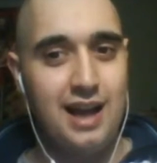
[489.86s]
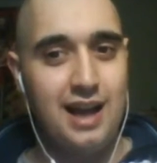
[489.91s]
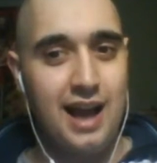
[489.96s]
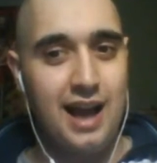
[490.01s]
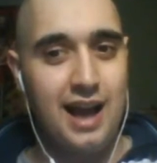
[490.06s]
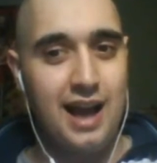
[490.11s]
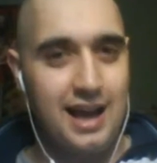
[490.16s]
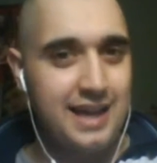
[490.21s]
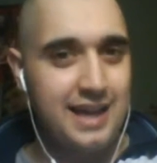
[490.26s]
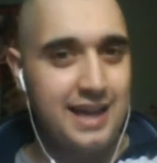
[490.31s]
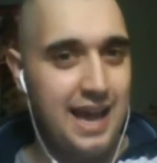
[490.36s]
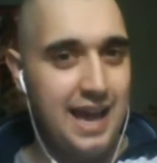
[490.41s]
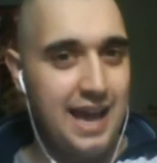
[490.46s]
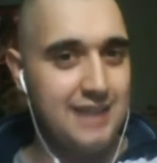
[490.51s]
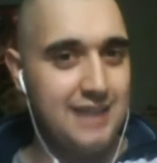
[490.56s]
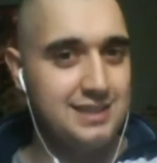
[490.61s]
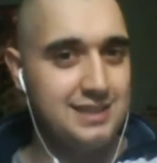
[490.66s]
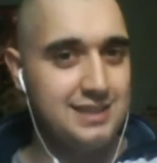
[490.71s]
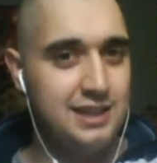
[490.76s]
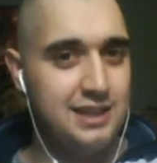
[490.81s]
"I
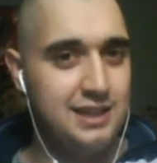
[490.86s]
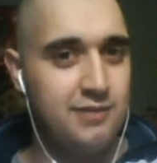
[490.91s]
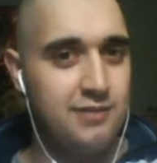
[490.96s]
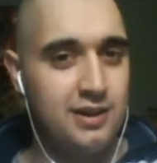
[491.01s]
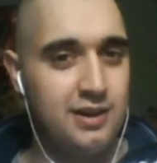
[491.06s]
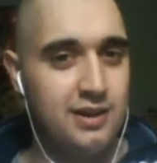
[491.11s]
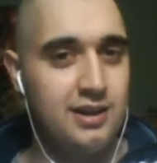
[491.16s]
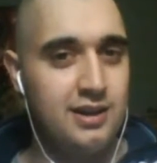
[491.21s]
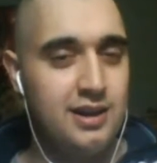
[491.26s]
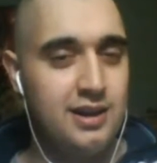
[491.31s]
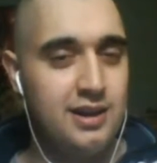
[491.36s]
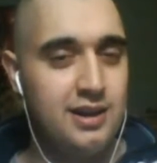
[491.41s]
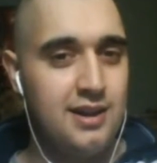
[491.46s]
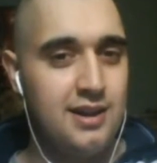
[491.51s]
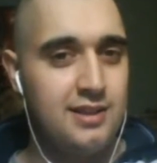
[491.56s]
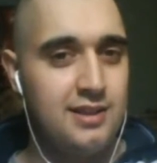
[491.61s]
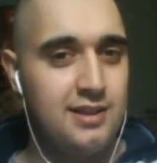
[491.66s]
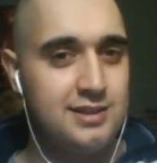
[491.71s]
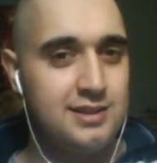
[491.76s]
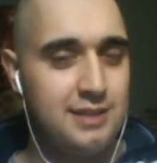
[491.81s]
can't even."
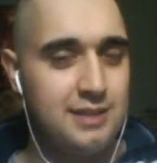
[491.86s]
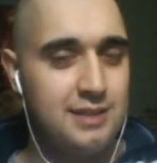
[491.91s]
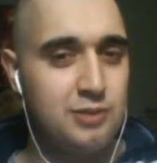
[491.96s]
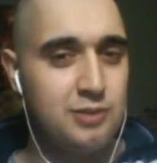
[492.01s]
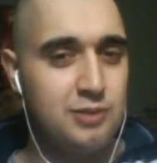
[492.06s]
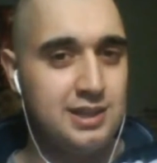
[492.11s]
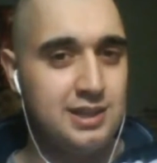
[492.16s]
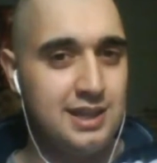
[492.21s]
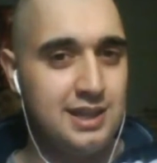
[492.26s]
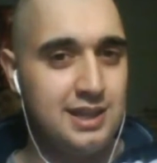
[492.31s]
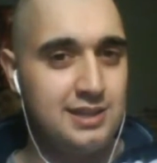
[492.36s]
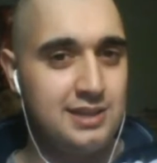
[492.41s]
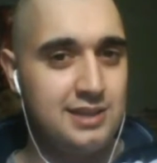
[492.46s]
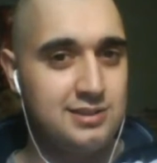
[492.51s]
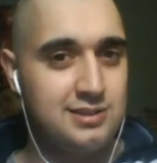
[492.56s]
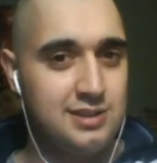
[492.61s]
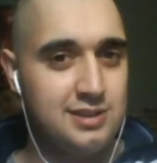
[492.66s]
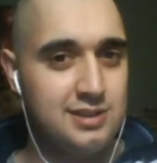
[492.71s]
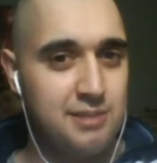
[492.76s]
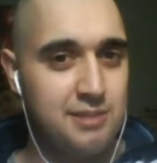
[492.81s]
The subject
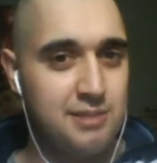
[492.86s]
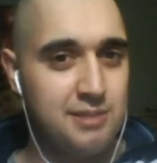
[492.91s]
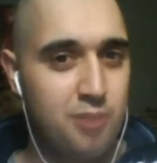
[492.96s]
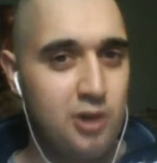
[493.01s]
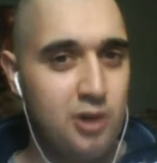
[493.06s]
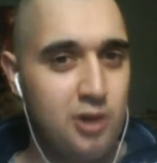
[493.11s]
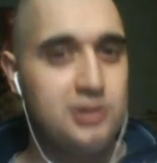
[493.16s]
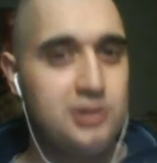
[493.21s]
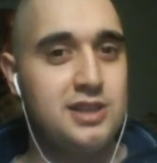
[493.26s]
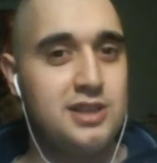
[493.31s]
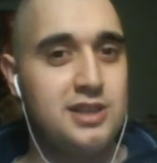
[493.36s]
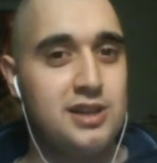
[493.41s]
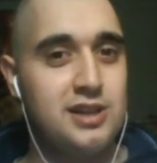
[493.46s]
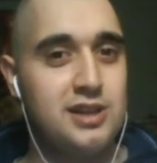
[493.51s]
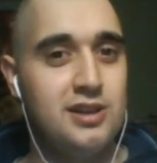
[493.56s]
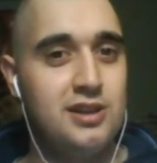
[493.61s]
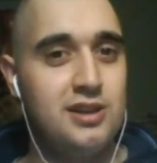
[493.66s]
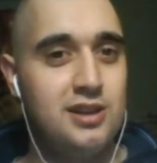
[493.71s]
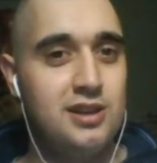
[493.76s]
is the person,